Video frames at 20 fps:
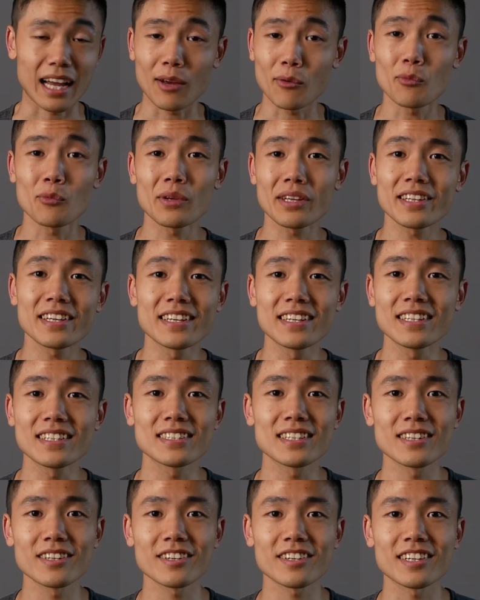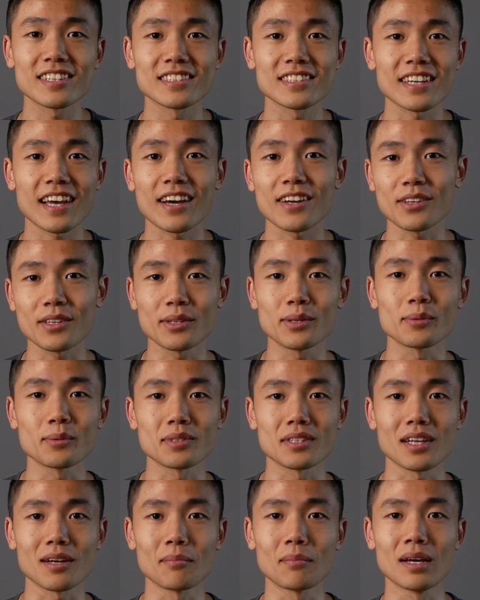I really need to look into how to
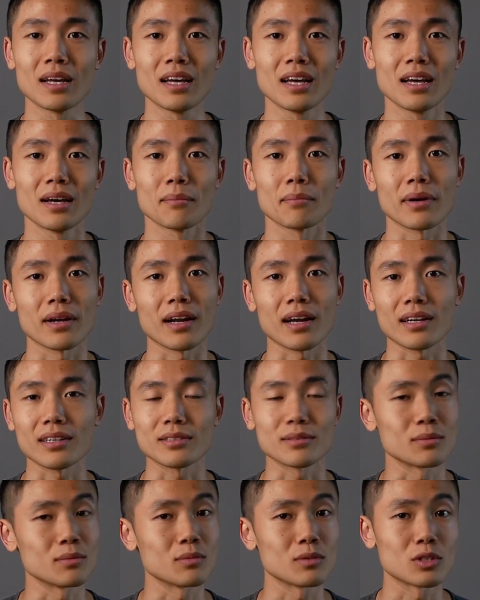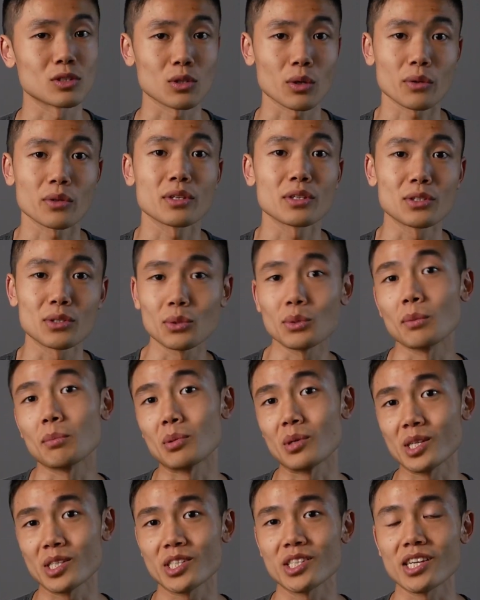use them, but I certainly do
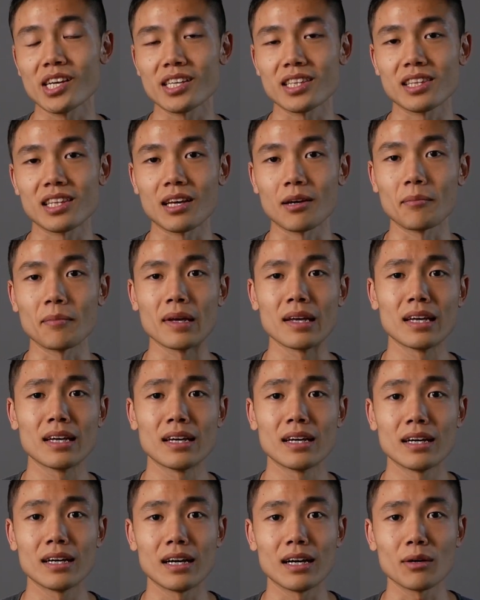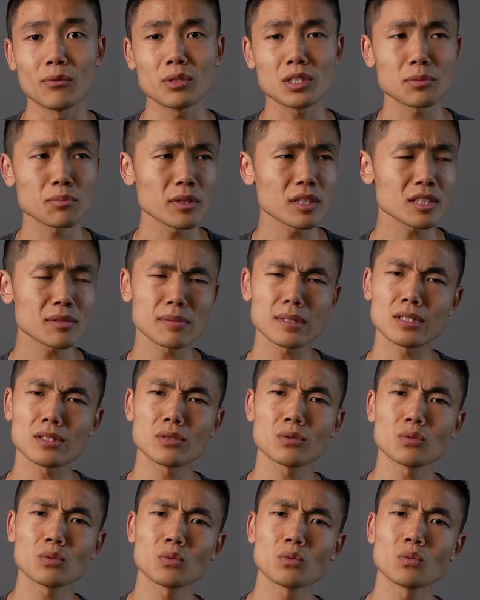appreciate them. Which brings me
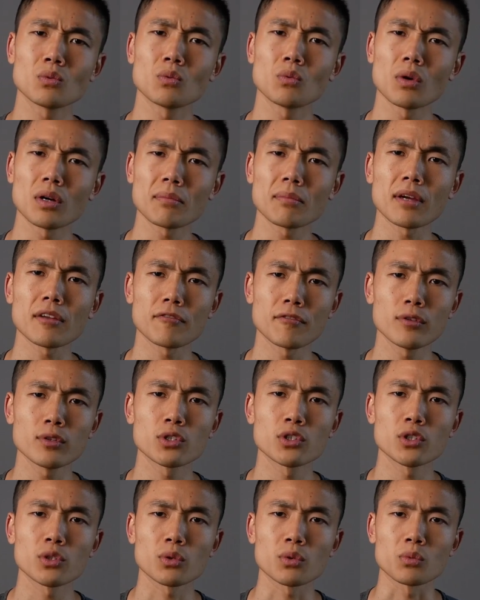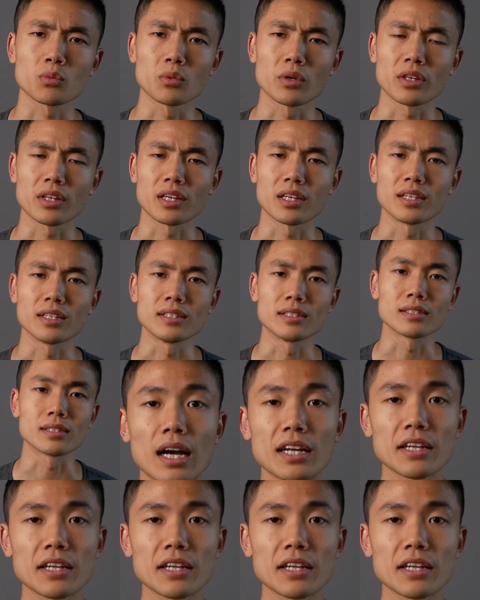to what my future with it is.